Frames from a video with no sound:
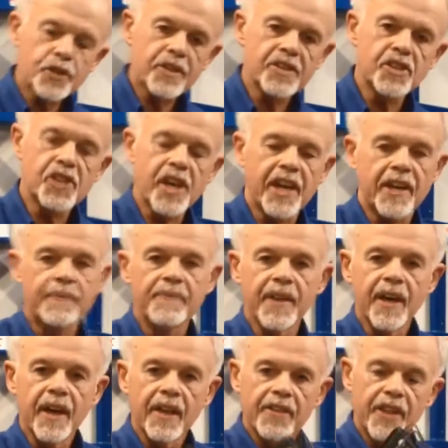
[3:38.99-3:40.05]
you can see,
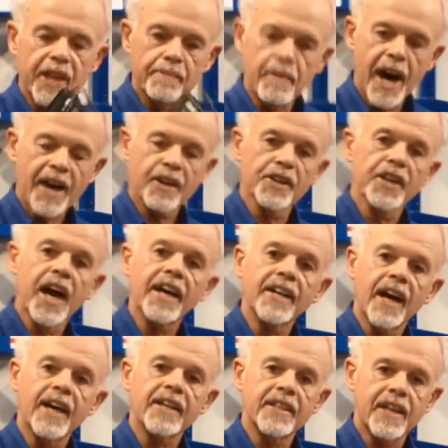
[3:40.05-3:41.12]
the Model
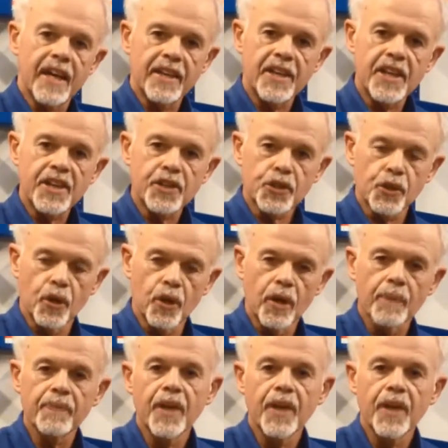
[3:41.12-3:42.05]
998 heat tool